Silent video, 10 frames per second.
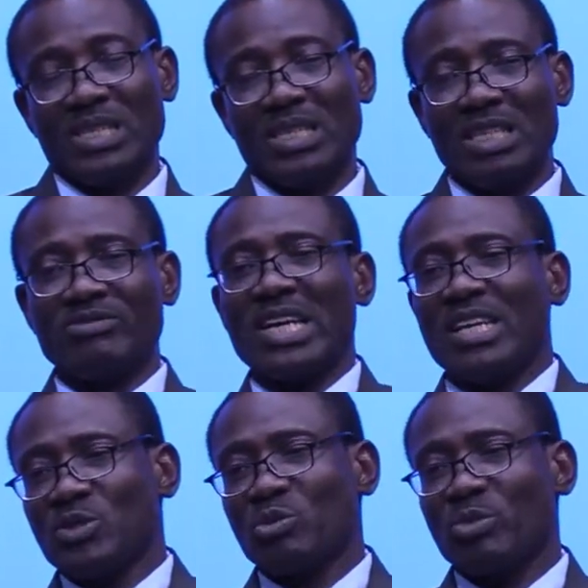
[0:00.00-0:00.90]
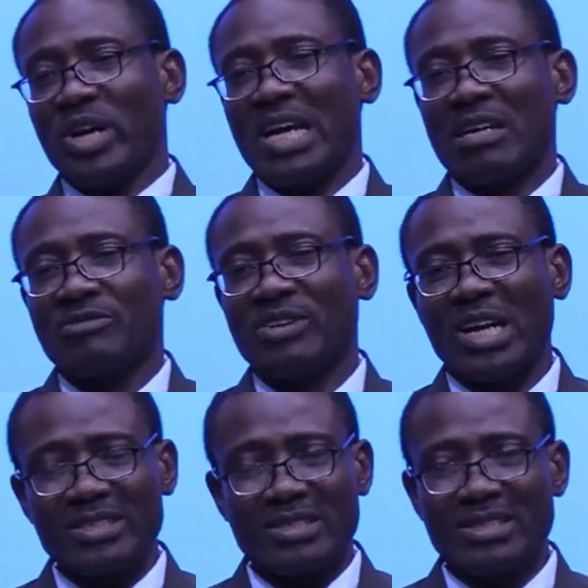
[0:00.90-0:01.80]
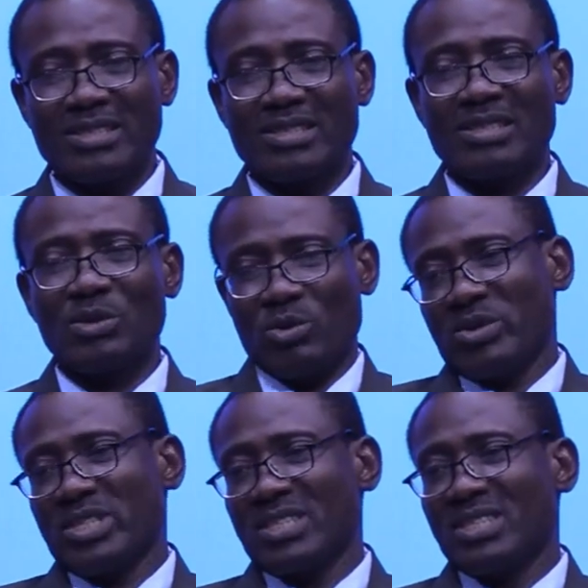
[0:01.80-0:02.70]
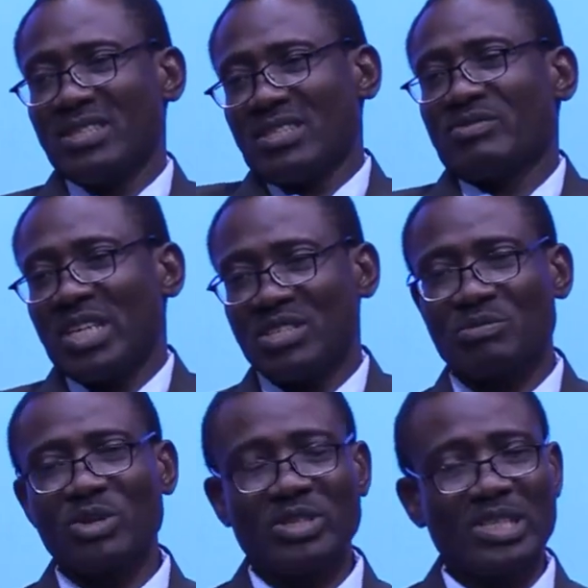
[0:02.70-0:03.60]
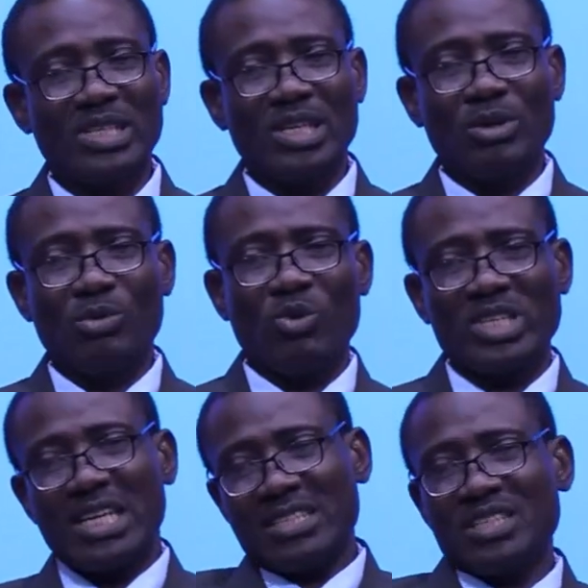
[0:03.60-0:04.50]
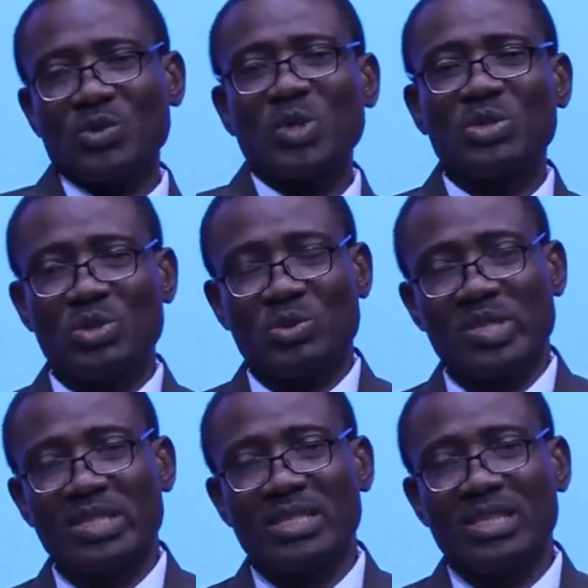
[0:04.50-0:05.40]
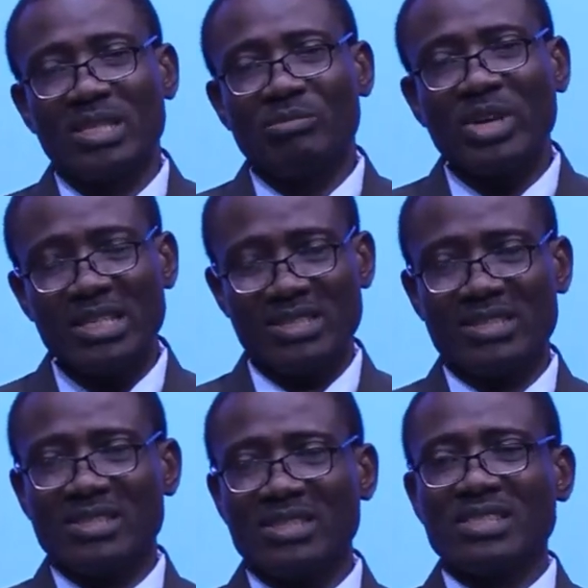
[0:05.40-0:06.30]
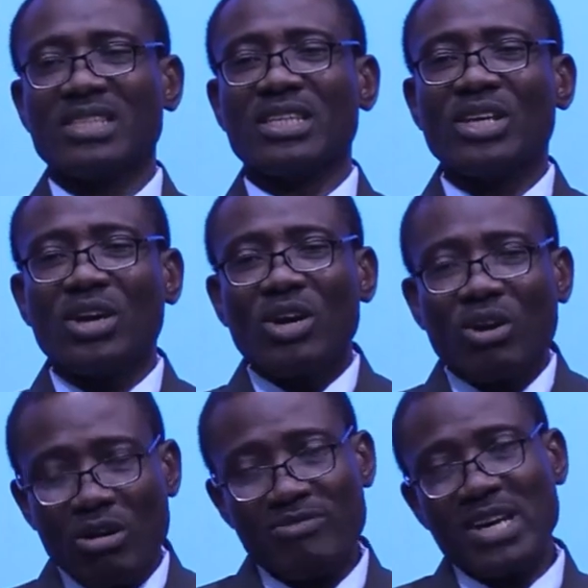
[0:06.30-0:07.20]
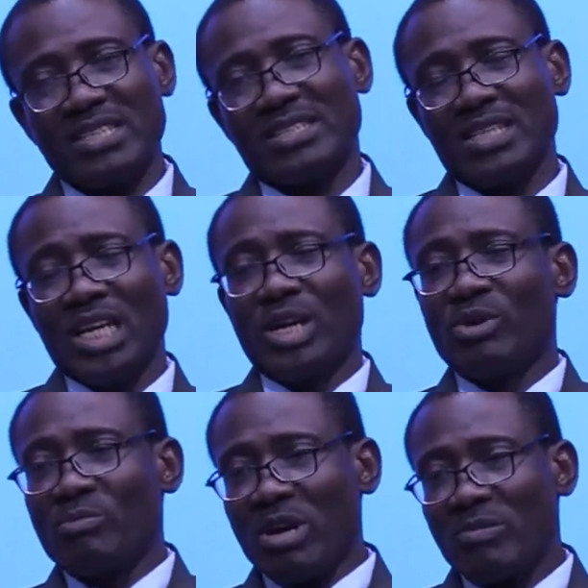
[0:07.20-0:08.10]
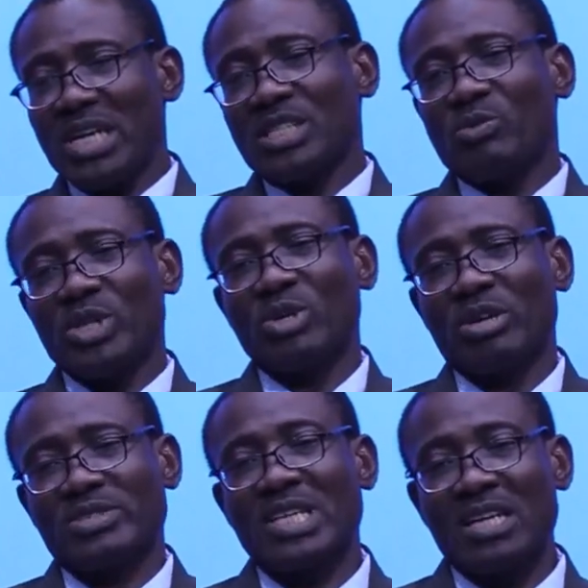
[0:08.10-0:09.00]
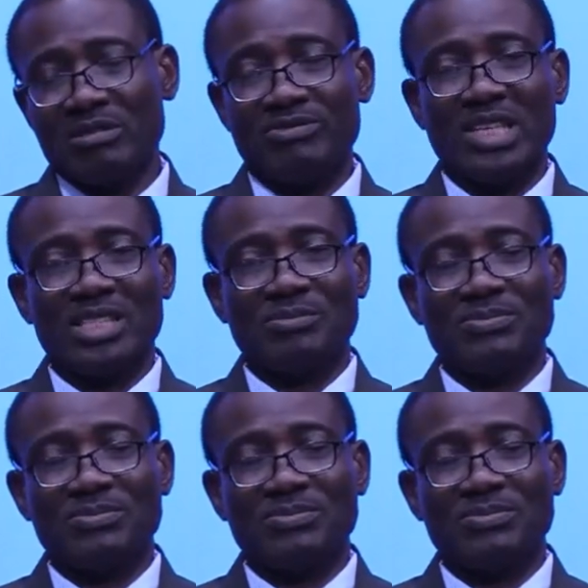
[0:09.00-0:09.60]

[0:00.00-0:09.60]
If that little boy had felt, oh, this is very small, what can this one do? But he offered it. Remember the widow of Zarephath.